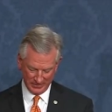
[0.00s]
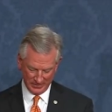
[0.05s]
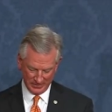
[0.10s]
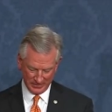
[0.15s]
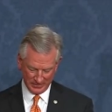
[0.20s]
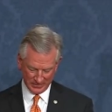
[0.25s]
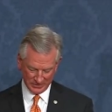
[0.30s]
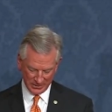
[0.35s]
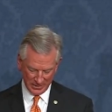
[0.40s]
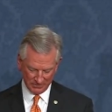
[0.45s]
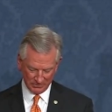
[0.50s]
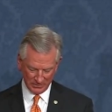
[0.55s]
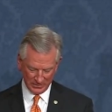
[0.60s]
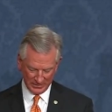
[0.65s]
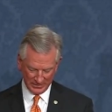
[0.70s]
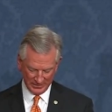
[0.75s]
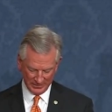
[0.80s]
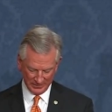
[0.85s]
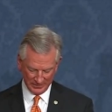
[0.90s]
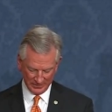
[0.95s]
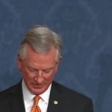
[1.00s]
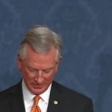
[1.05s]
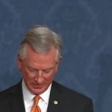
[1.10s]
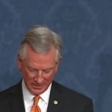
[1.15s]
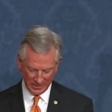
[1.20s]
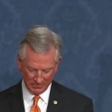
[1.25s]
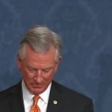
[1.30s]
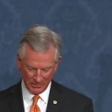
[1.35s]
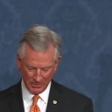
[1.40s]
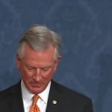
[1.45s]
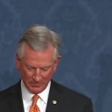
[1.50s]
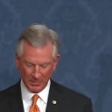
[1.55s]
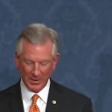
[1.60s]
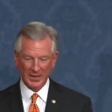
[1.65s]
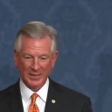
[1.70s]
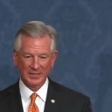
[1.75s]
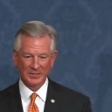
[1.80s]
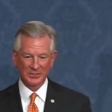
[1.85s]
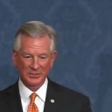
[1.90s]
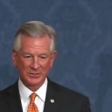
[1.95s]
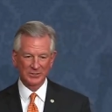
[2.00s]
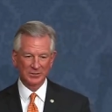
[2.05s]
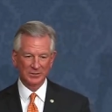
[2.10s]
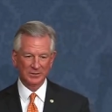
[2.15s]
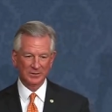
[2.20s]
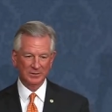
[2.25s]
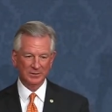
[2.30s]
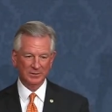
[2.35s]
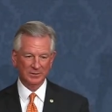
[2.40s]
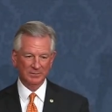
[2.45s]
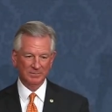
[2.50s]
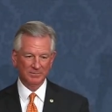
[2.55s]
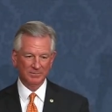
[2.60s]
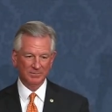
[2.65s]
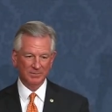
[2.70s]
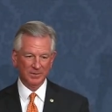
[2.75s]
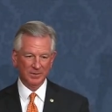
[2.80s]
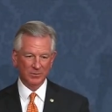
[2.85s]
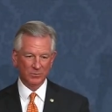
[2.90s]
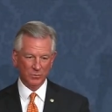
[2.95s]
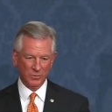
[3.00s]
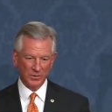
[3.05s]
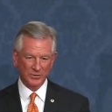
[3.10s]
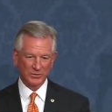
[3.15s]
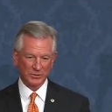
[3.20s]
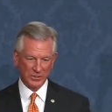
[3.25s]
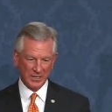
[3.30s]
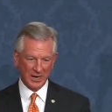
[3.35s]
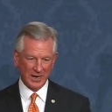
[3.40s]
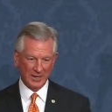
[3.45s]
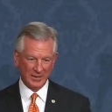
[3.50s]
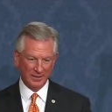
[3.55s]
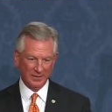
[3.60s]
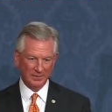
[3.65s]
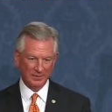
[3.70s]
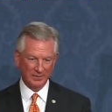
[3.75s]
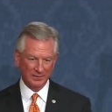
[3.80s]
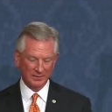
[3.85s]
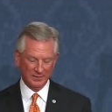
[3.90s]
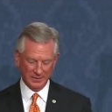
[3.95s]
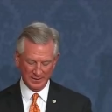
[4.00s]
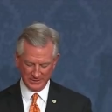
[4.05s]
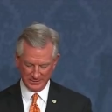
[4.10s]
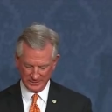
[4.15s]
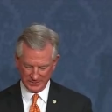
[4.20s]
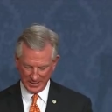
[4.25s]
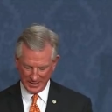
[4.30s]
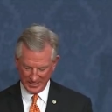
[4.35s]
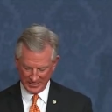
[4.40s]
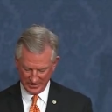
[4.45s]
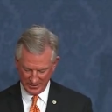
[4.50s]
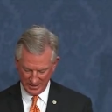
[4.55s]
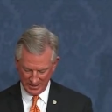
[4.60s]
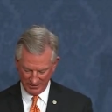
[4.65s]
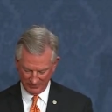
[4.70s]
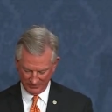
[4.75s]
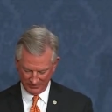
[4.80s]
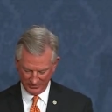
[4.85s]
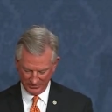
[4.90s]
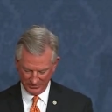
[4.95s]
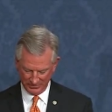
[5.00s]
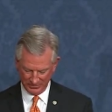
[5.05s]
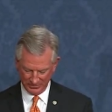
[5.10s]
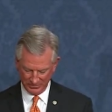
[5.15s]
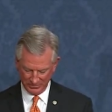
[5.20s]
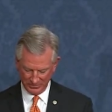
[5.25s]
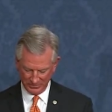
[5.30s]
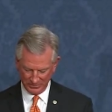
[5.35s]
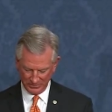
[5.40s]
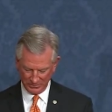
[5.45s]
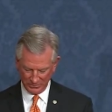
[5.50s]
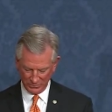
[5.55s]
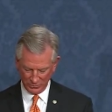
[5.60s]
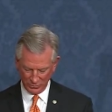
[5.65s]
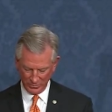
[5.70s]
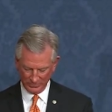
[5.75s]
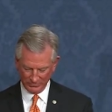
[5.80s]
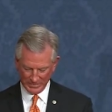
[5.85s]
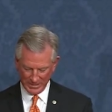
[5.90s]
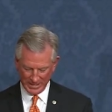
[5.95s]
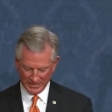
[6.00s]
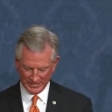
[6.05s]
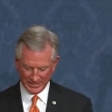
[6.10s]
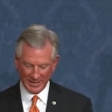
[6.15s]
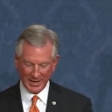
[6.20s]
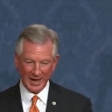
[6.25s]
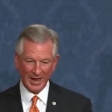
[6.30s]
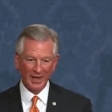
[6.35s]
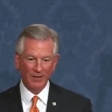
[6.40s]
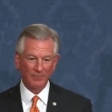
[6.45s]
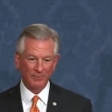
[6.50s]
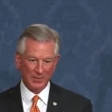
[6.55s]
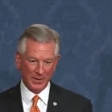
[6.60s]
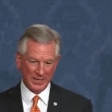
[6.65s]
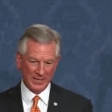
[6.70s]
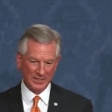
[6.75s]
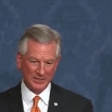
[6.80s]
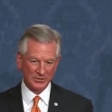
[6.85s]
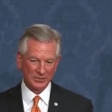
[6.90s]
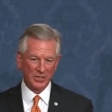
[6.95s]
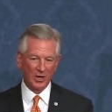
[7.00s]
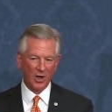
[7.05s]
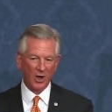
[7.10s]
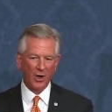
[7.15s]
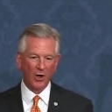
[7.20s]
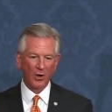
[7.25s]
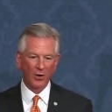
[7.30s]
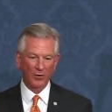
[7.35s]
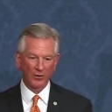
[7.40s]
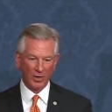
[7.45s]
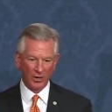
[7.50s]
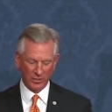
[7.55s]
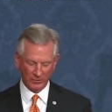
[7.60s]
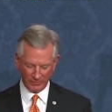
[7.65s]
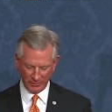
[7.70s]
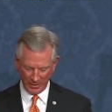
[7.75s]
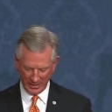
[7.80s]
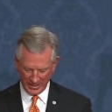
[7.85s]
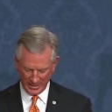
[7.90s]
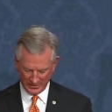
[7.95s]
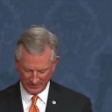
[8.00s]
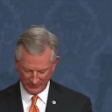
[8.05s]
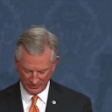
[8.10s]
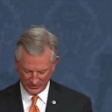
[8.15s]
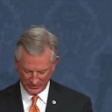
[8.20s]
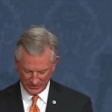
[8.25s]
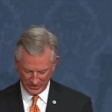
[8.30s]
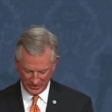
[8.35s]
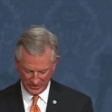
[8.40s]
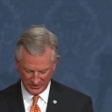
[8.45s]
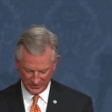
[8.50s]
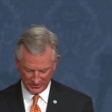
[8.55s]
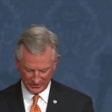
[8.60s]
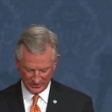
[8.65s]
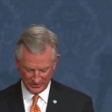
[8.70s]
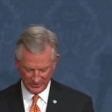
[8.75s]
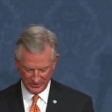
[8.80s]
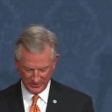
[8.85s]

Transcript: Simply keeping pace with China is not enough. We've got to outpace all of our adversaries.